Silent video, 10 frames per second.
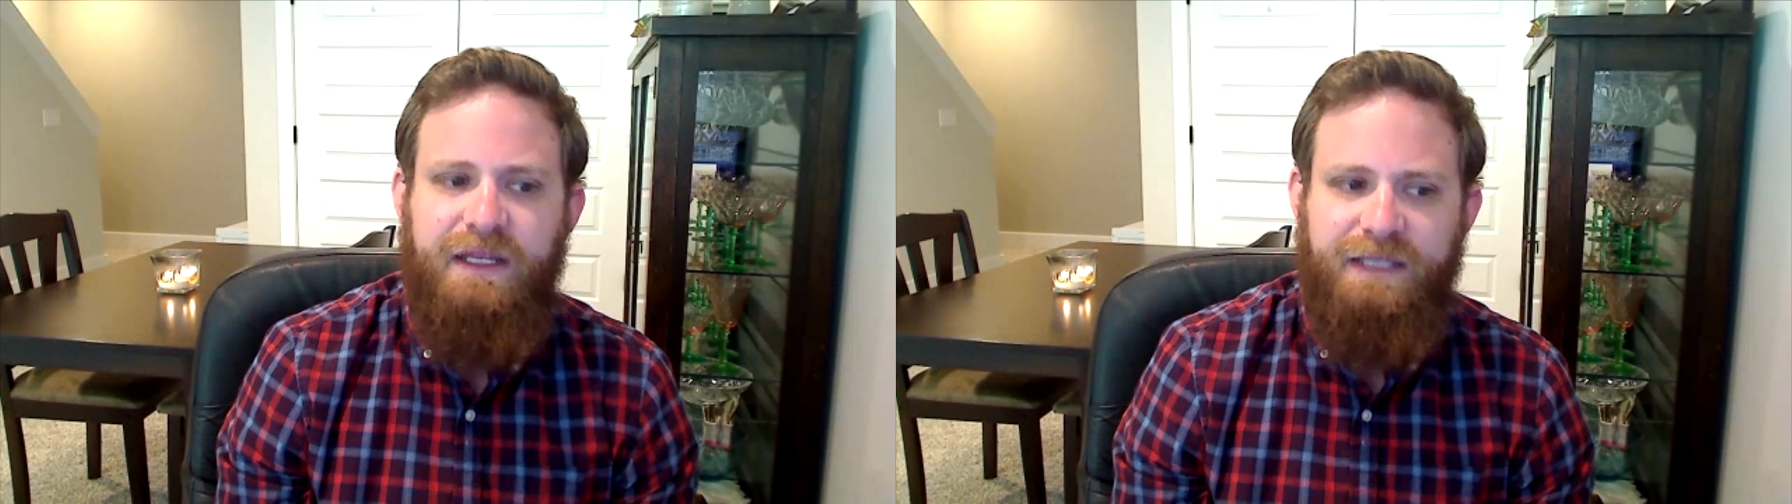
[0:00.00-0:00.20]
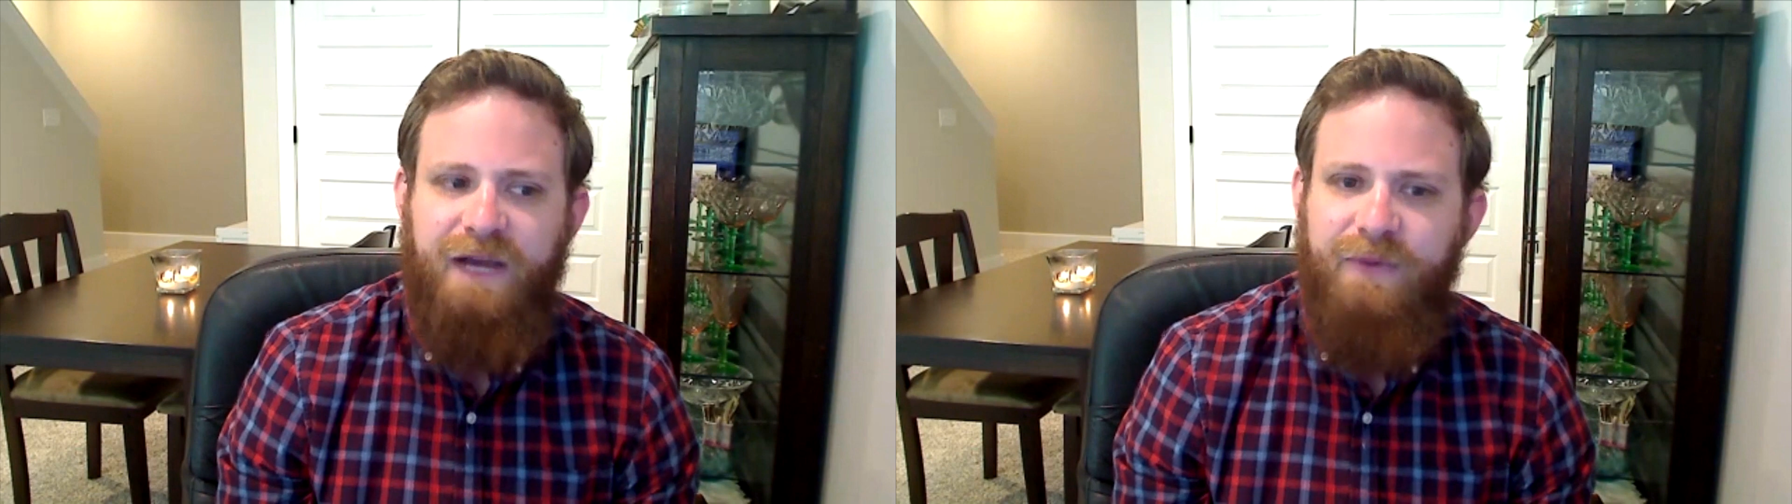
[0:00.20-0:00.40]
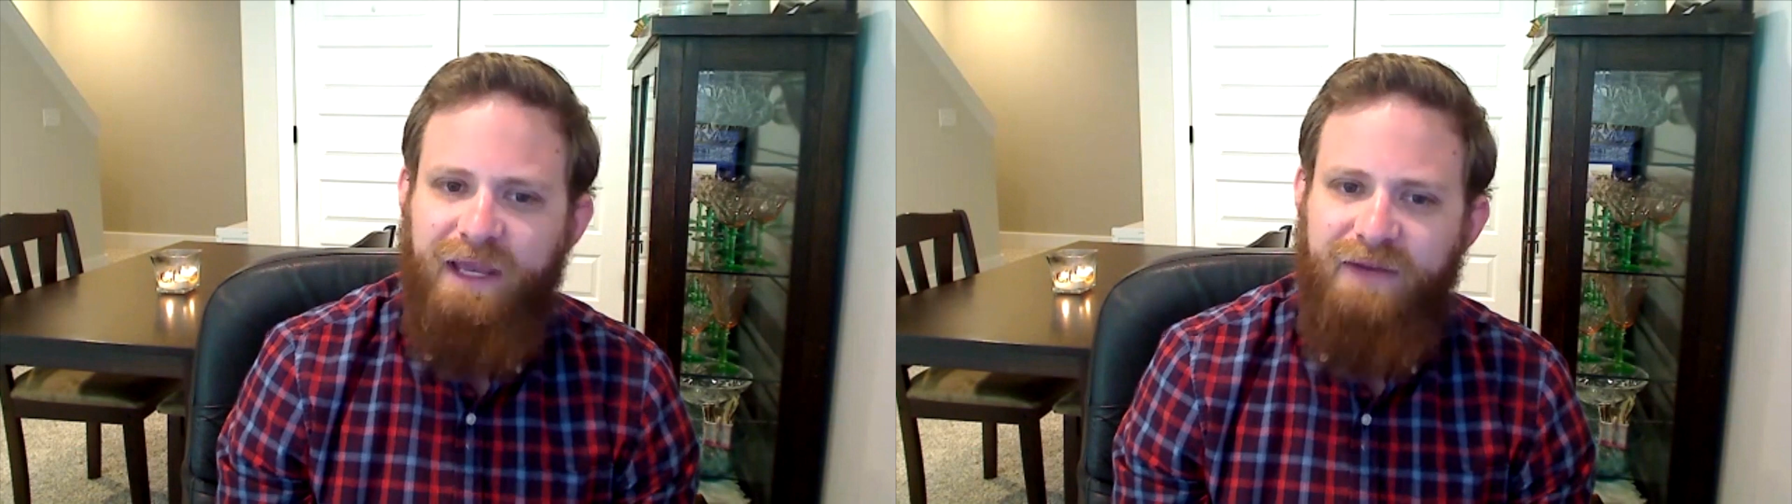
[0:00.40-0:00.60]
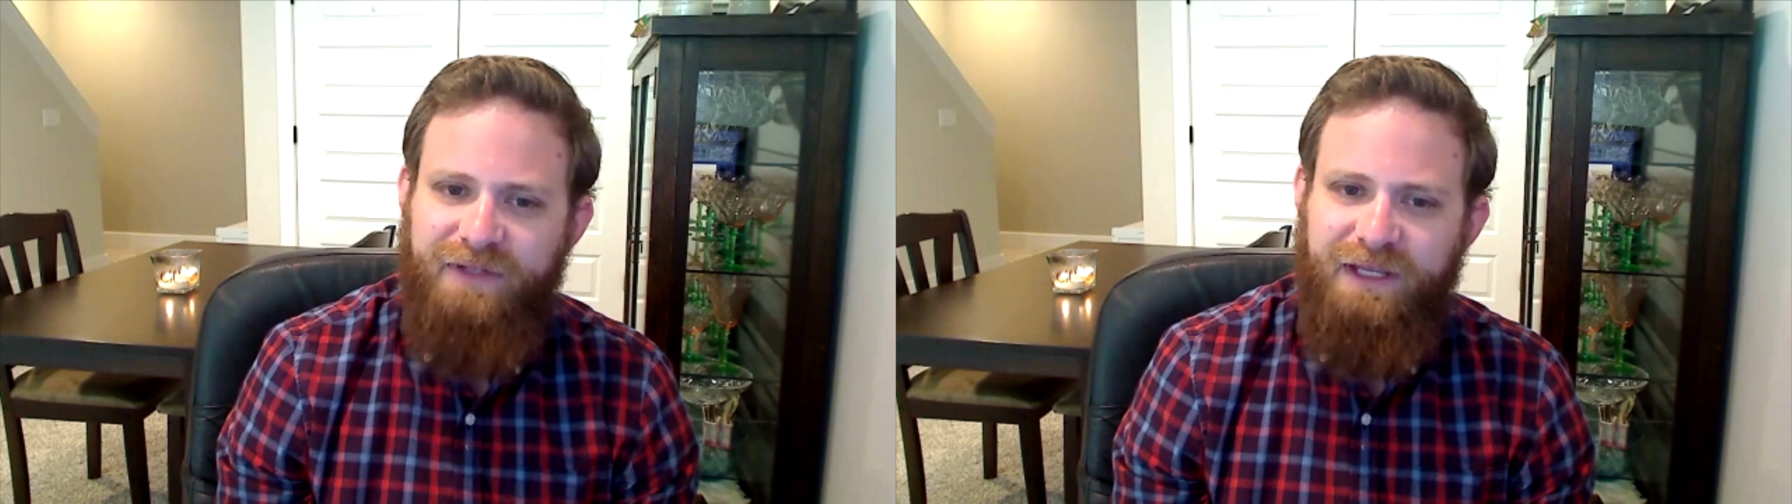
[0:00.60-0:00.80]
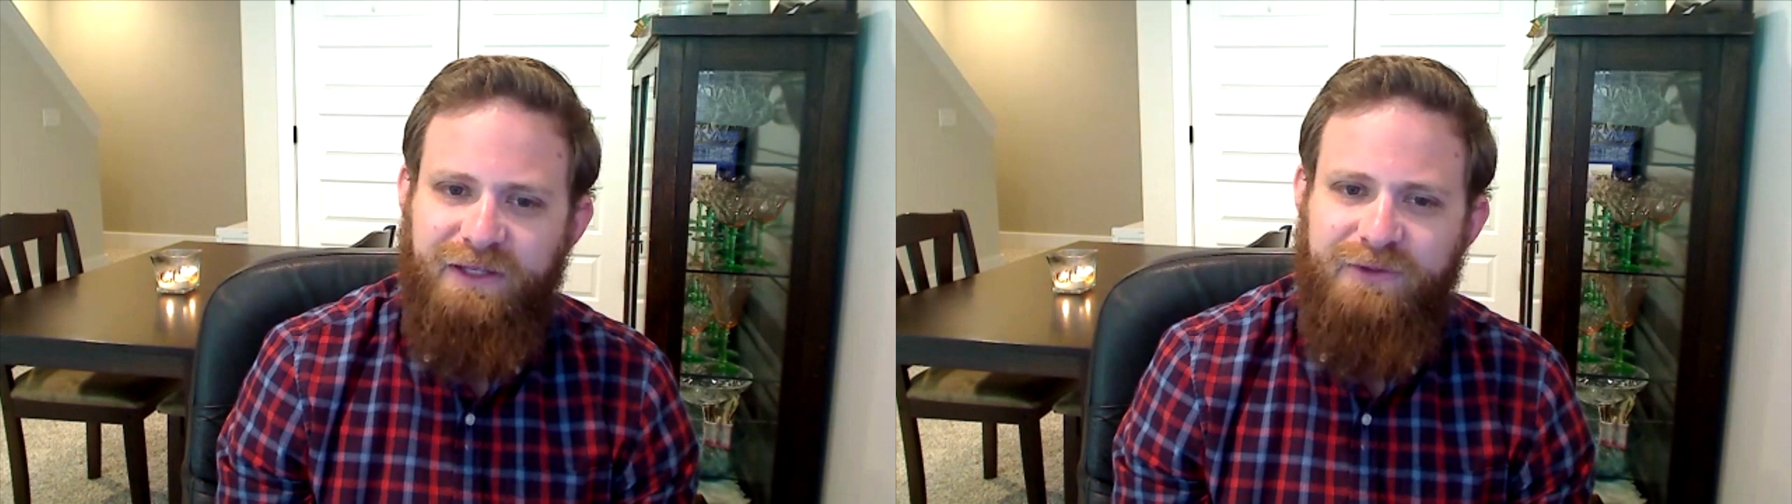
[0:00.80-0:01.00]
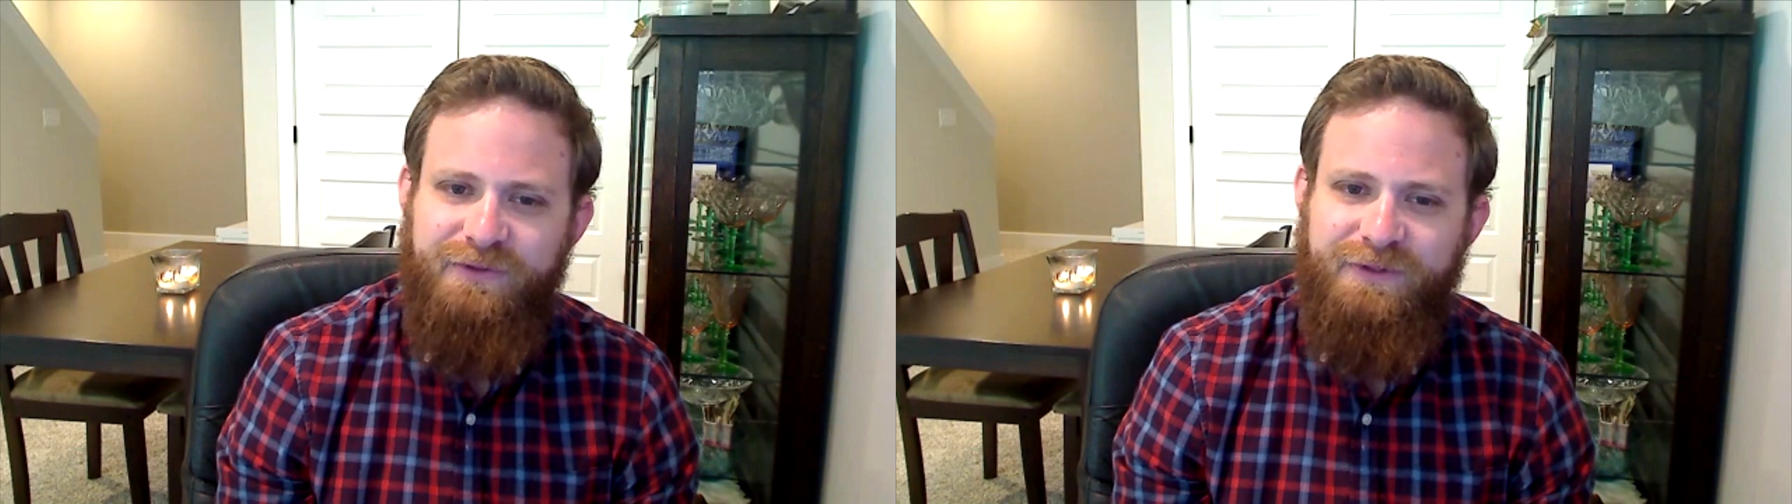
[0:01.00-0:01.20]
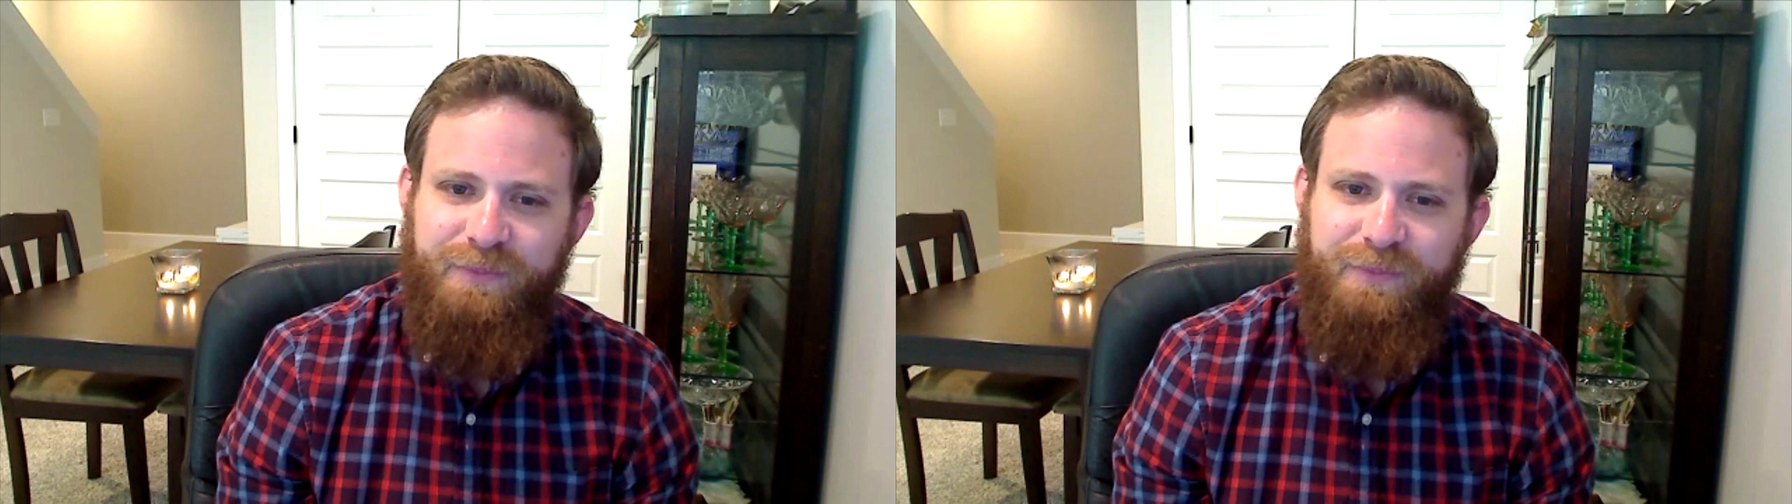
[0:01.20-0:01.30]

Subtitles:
now we have to get used to